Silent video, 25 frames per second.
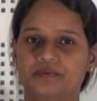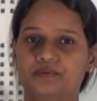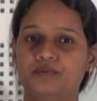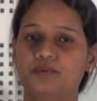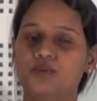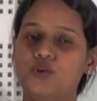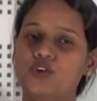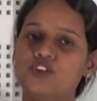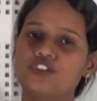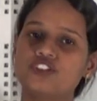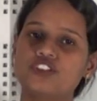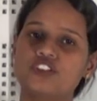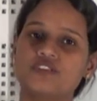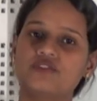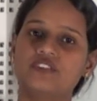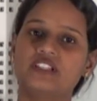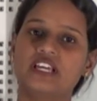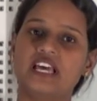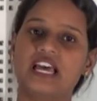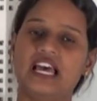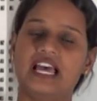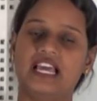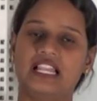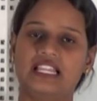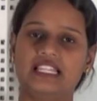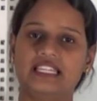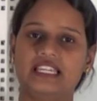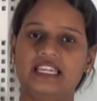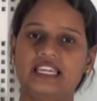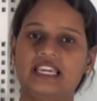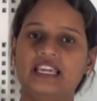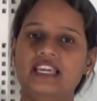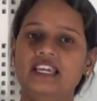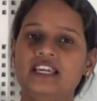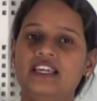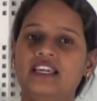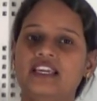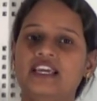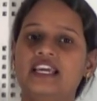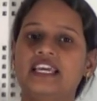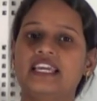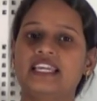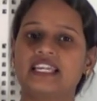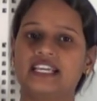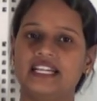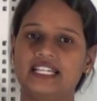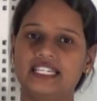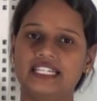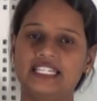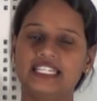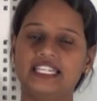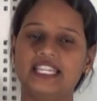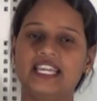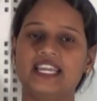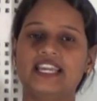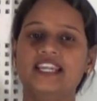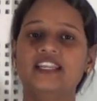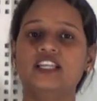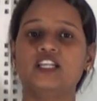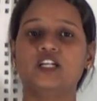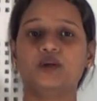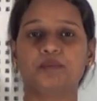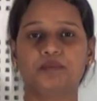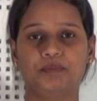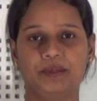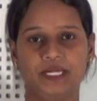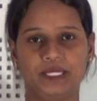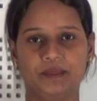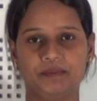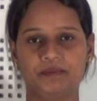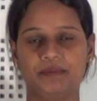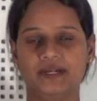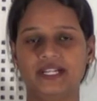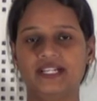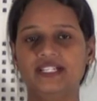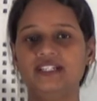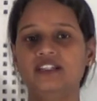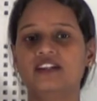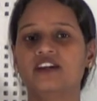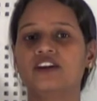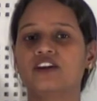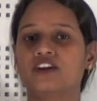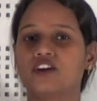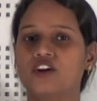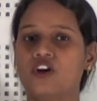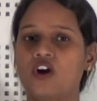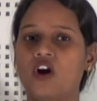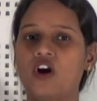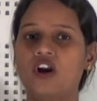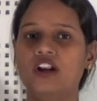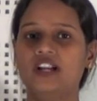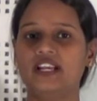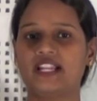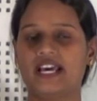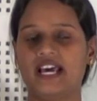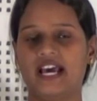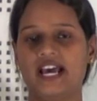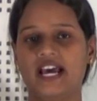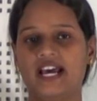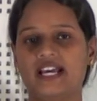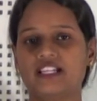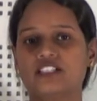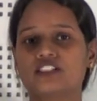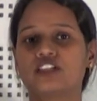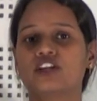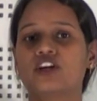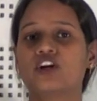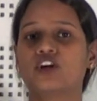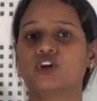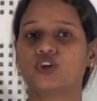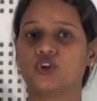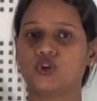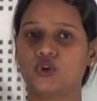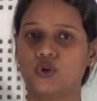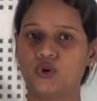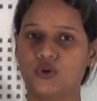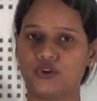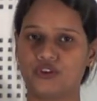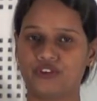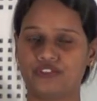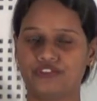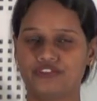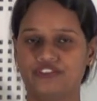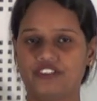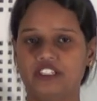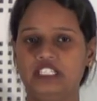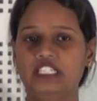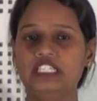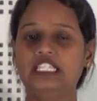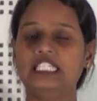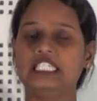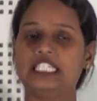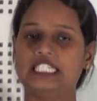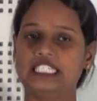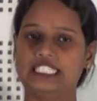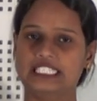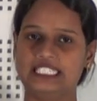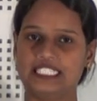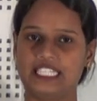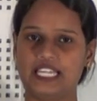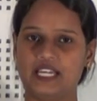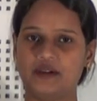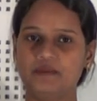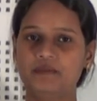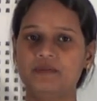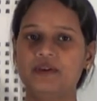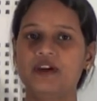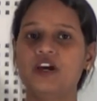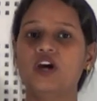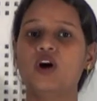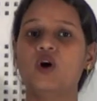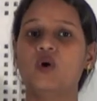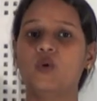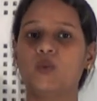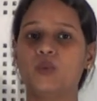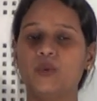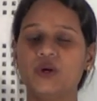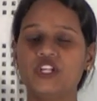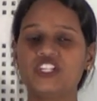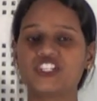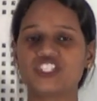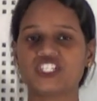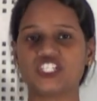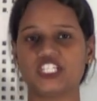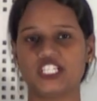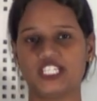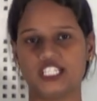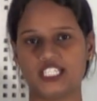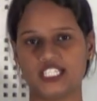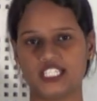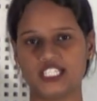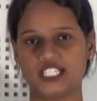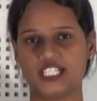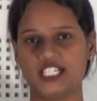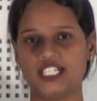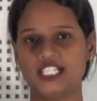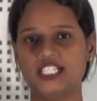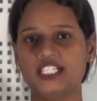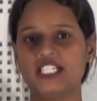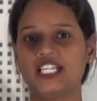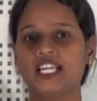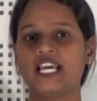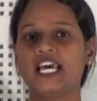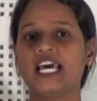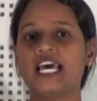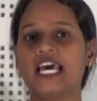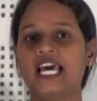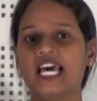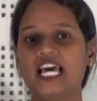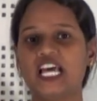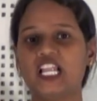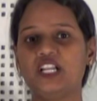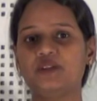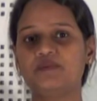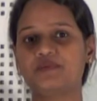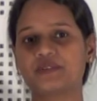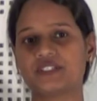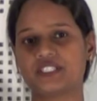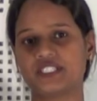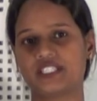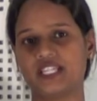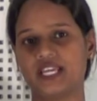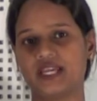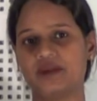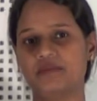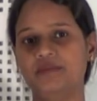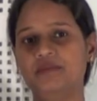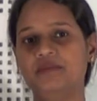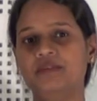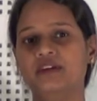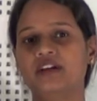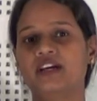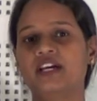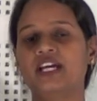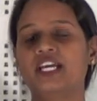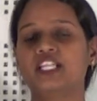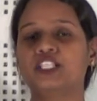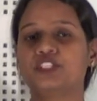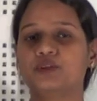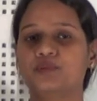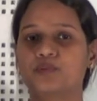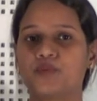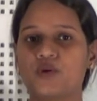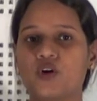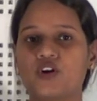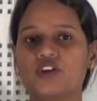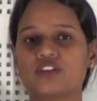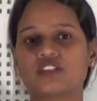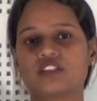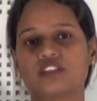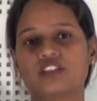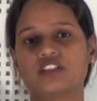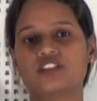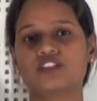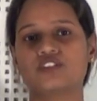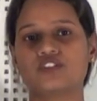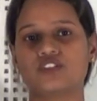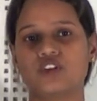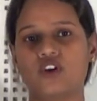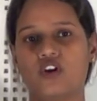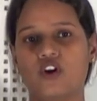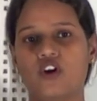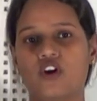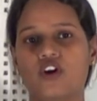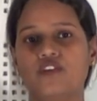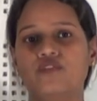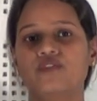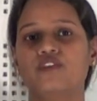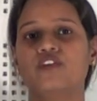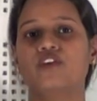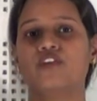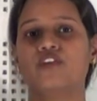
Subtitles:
Most of the algae contain a pigment called as chlorophyll in them, which in turn helps them in the process of